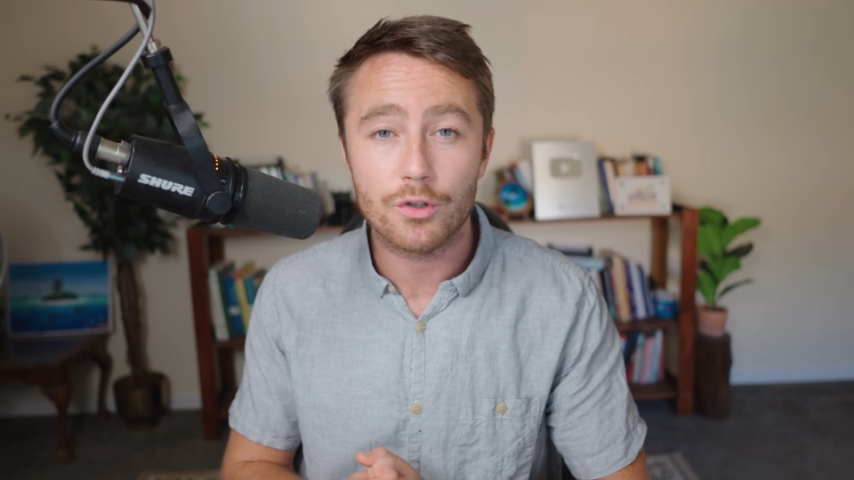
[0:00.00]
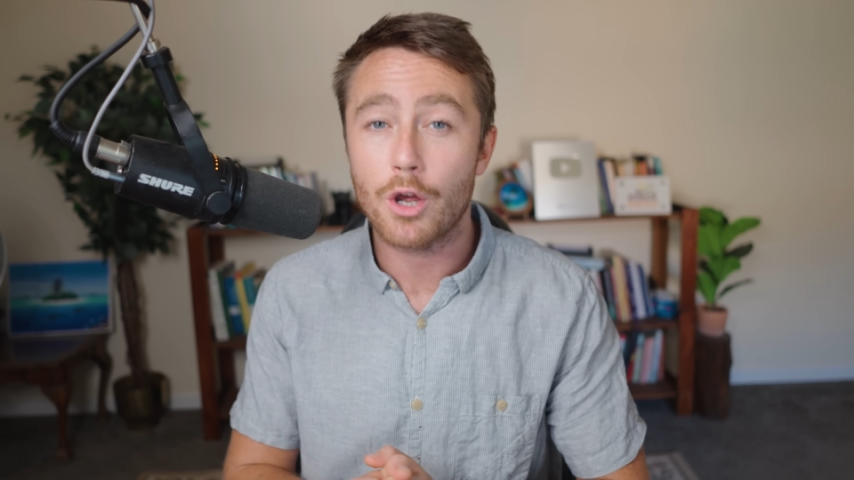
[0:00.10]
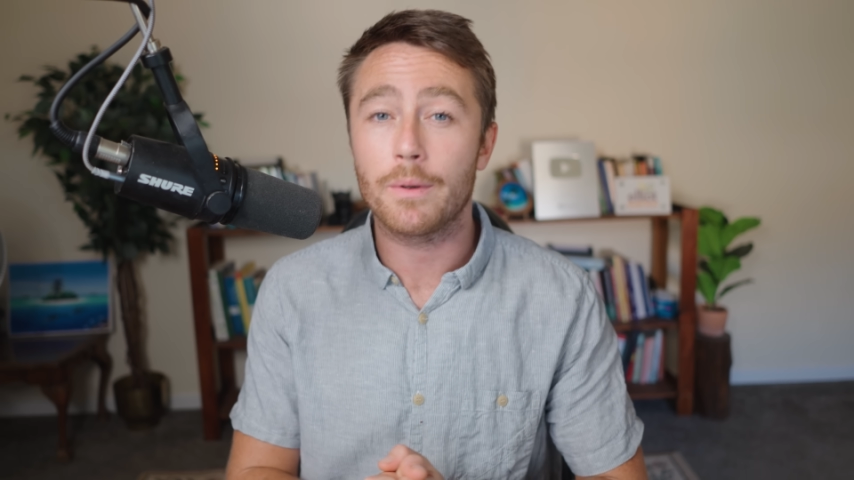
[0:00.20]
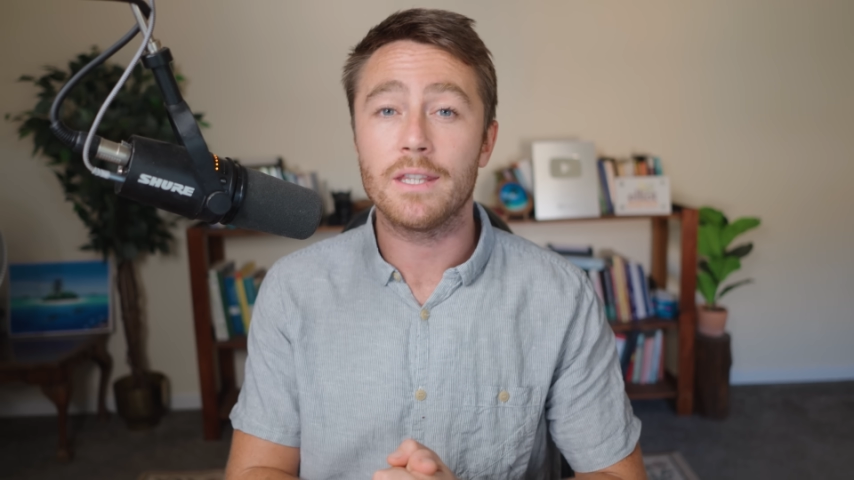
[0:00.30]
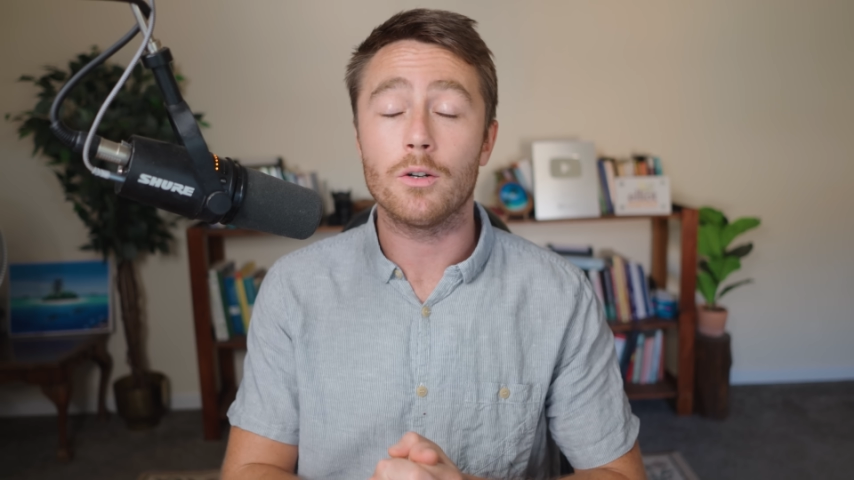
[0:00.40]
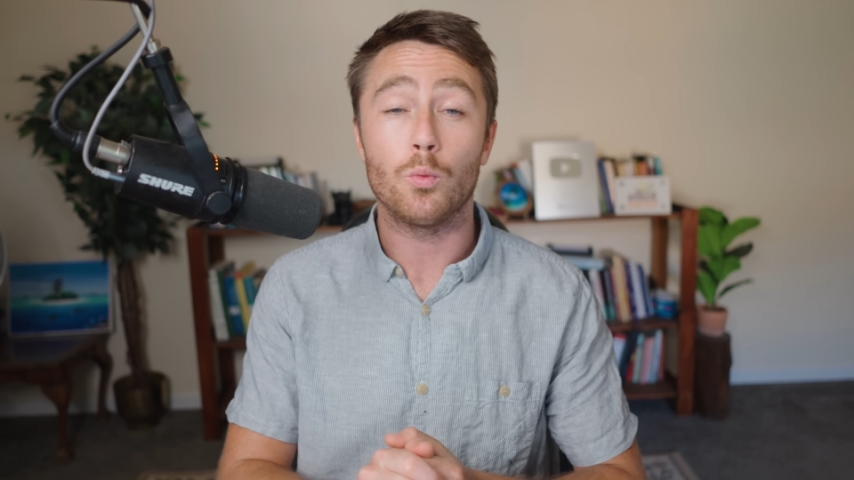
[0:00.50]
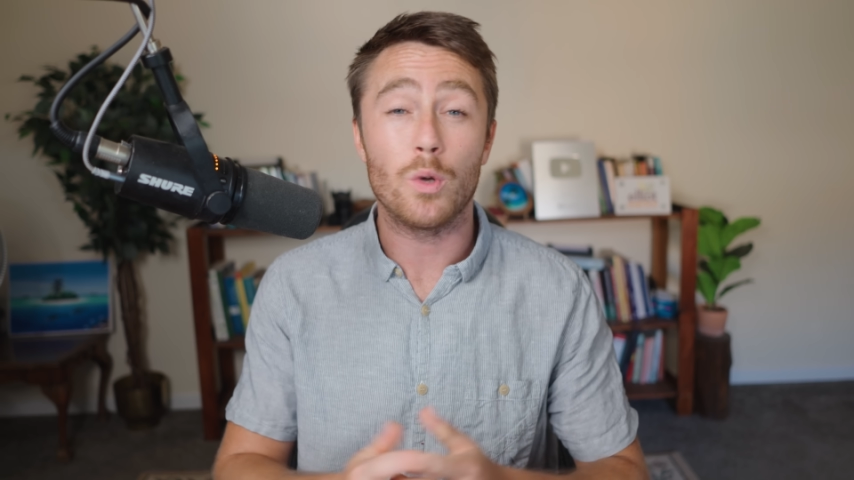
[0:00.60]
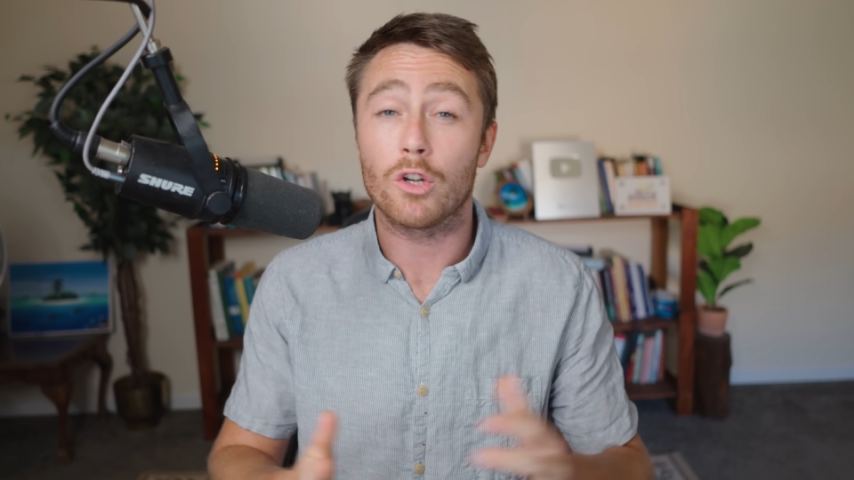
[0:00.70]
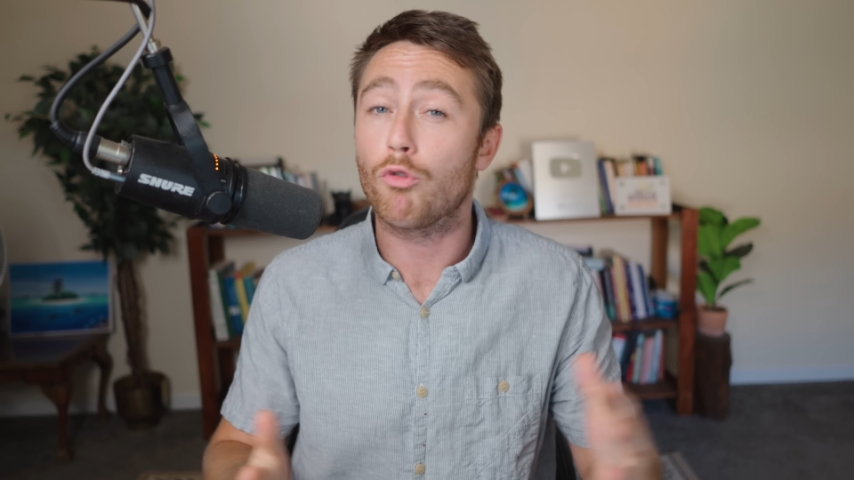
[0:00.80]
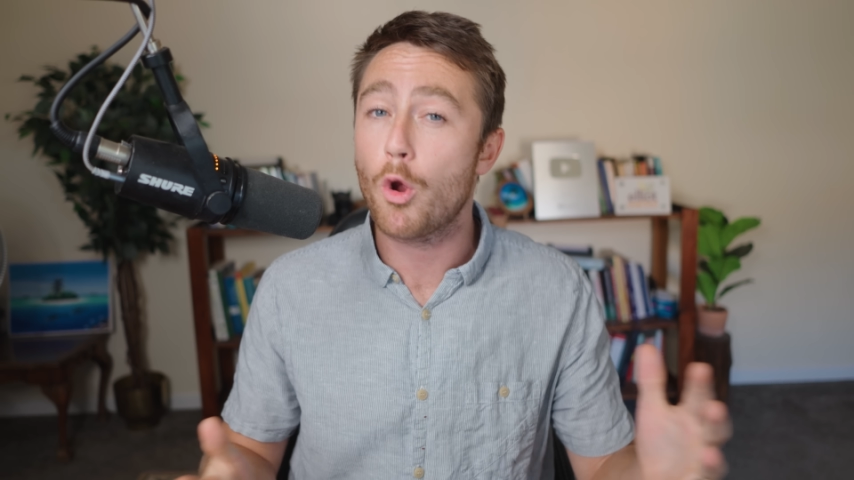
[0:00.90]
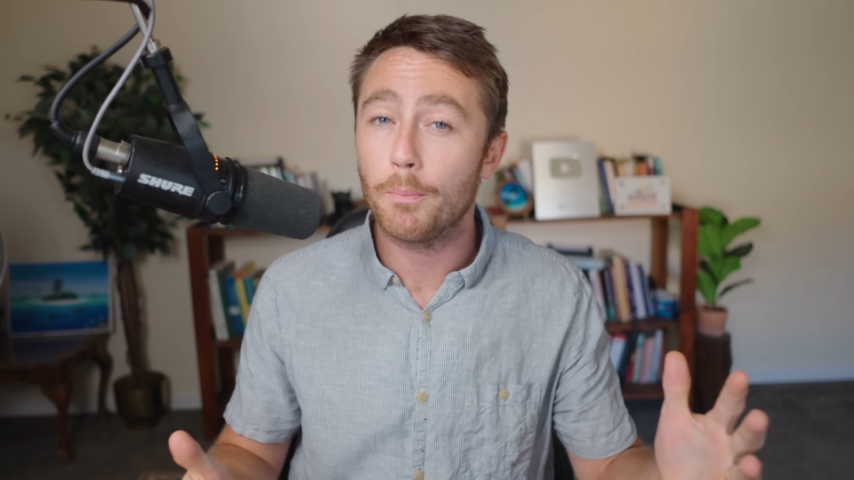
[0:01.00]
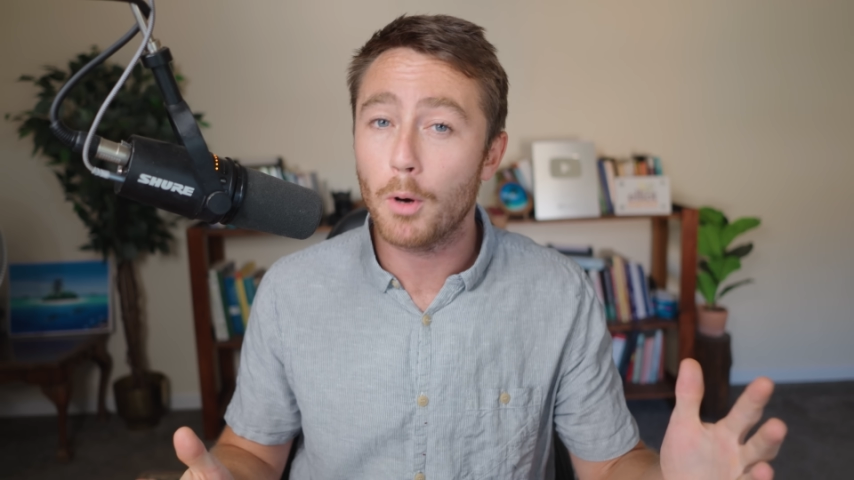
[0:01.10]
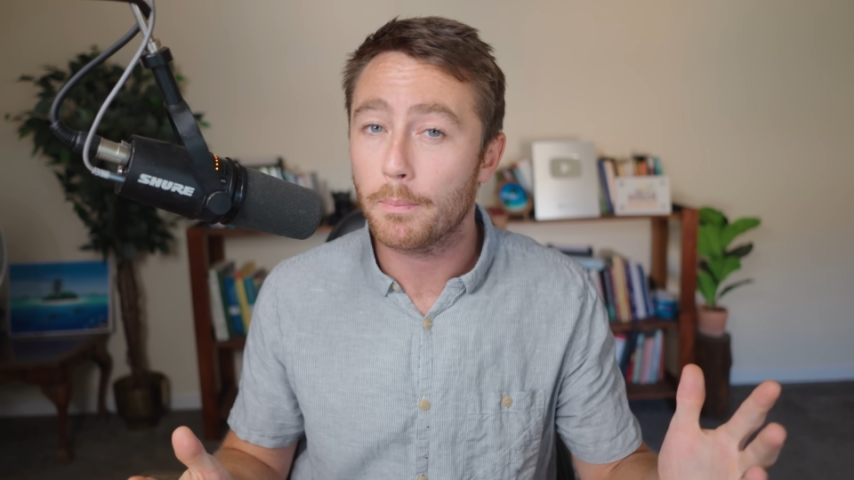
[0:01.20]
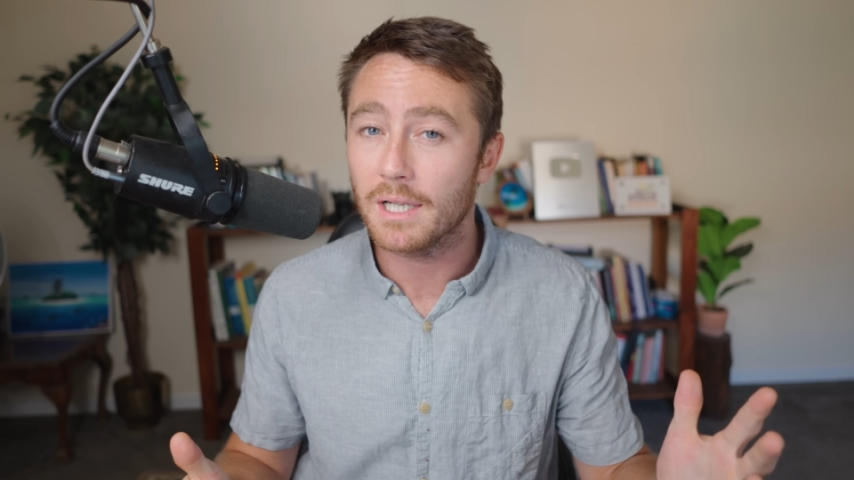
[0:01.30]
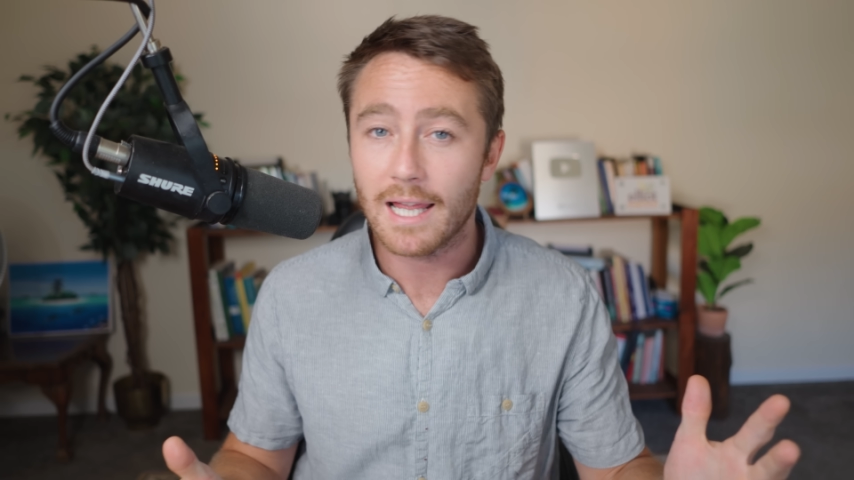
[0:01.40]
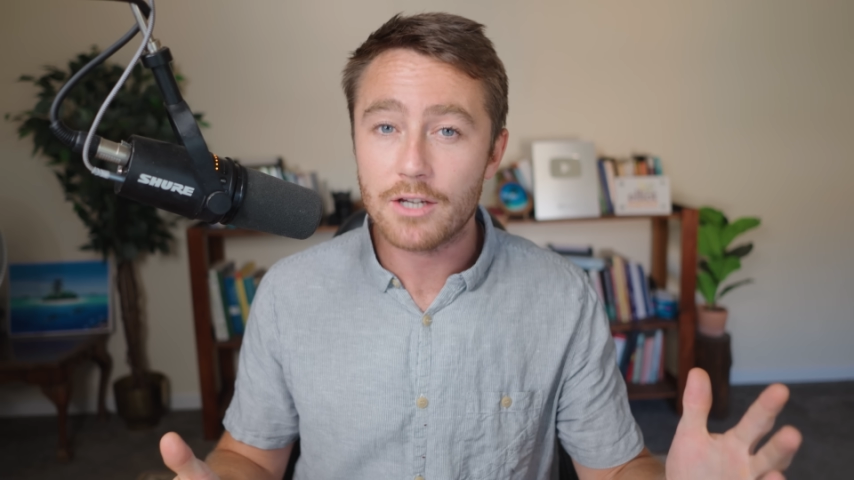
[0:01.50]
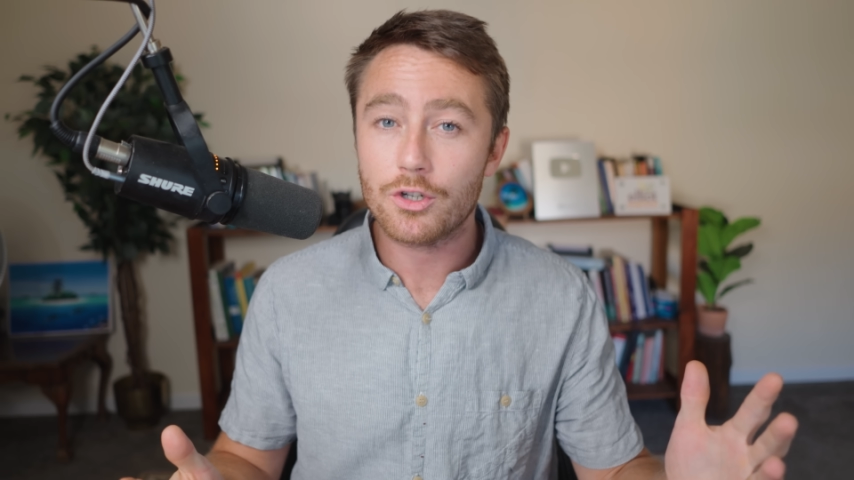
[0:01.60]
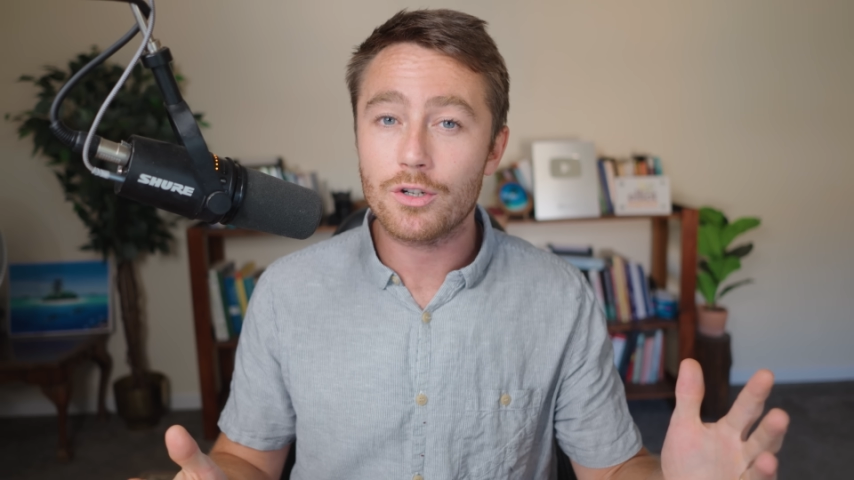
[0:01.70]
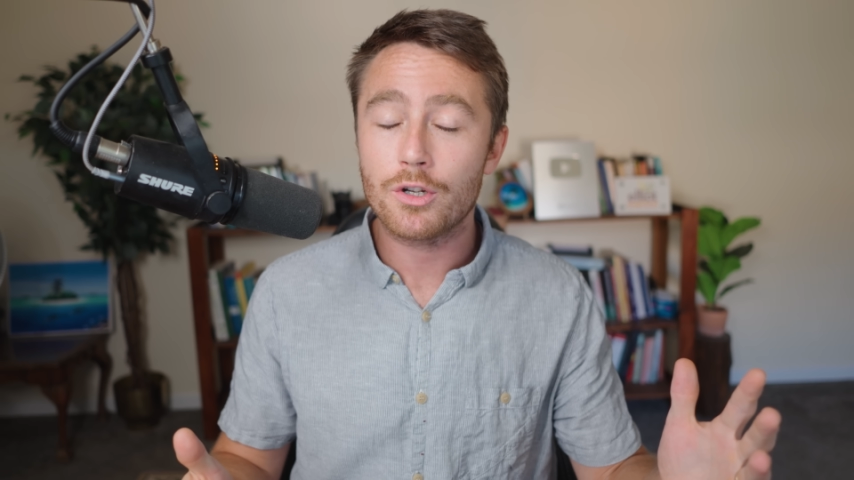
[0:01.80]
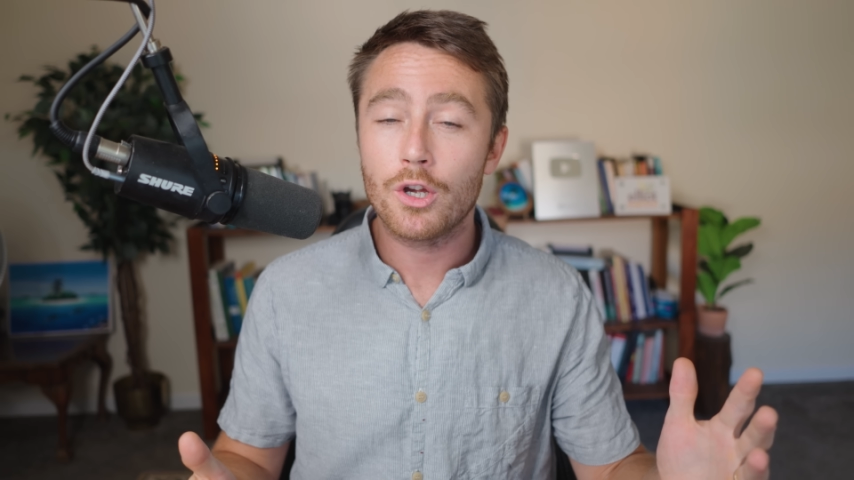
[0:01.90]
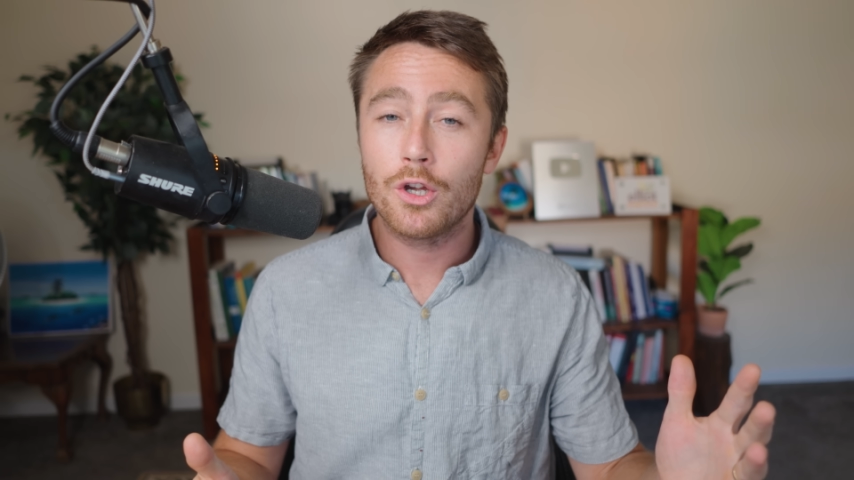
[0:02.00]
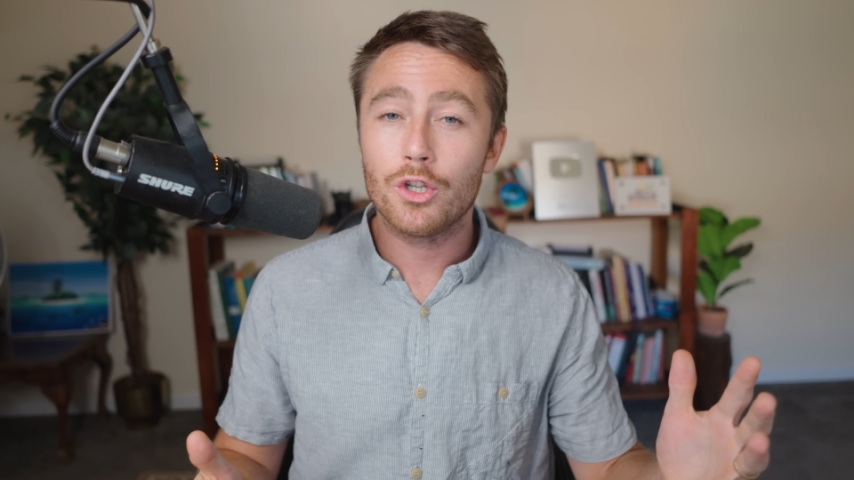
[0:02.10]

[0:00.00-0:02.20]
knowing that with a growing population,